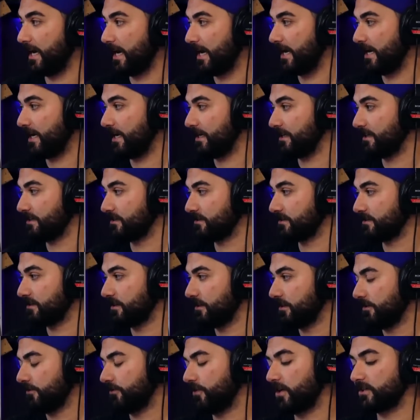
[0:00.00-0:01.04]
as
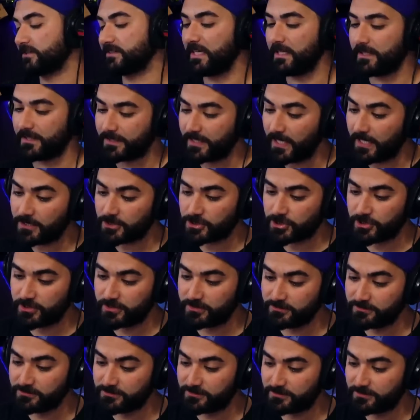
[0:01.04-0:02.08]
false
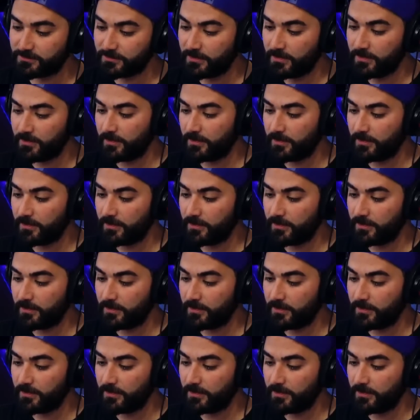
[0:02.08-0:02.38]
allegations,